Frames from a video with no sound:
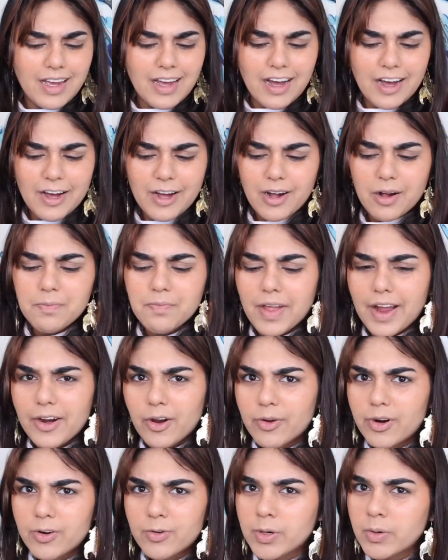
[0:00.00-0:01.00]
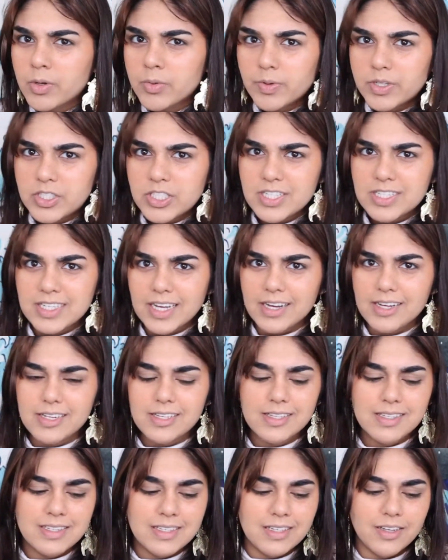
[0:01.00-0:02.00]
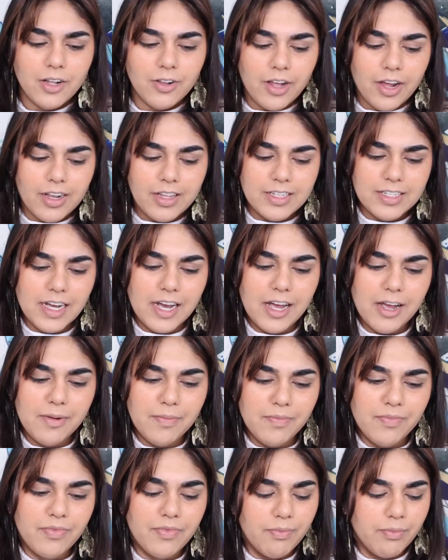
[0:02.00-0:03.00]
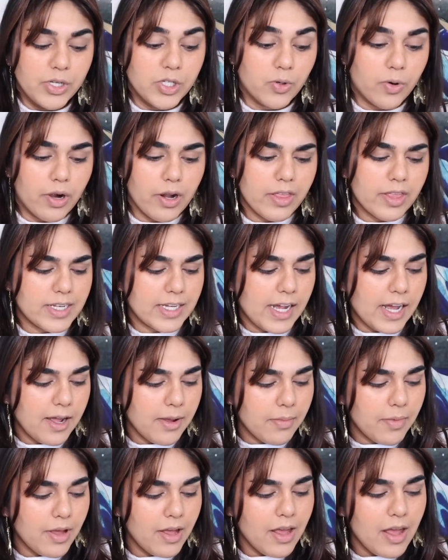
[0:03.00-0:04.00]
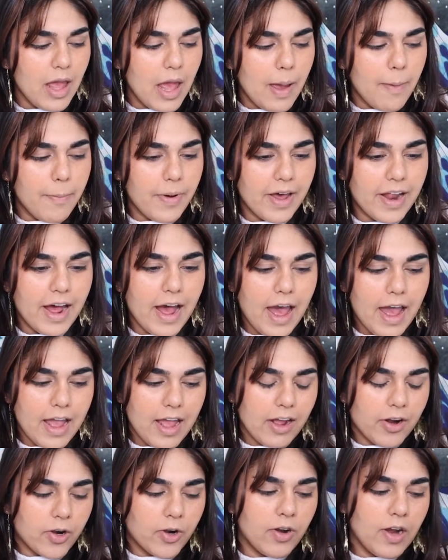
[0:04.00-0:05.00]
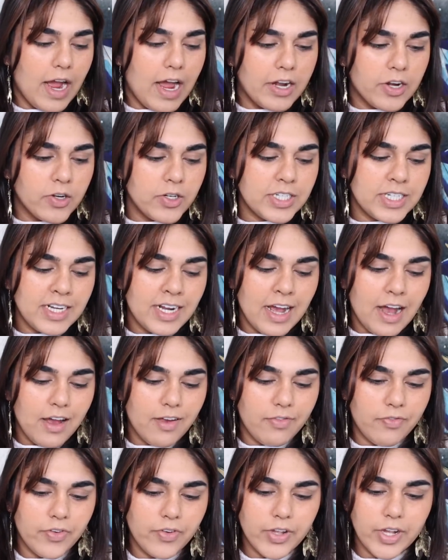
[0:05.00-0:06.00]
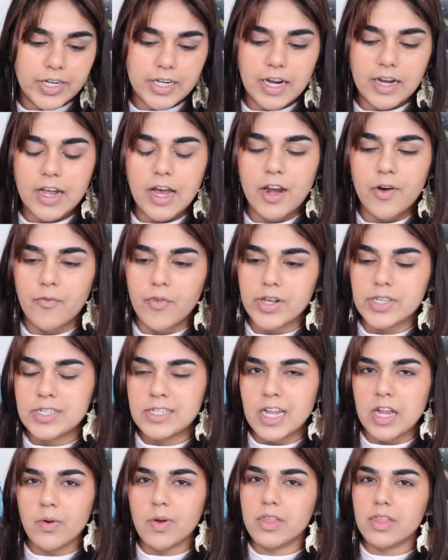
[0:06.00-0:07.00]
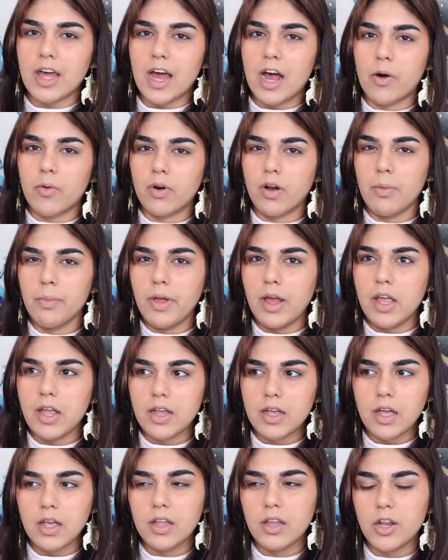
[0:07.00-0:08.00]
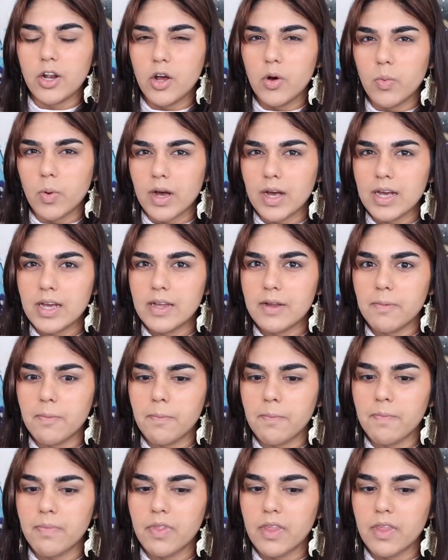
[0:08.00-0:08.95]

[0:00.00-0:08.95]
I don't agree with what she says a lot of the time, majority of the time, but her energy, I feel like I kind of resonate with that, where I'm like, you know what?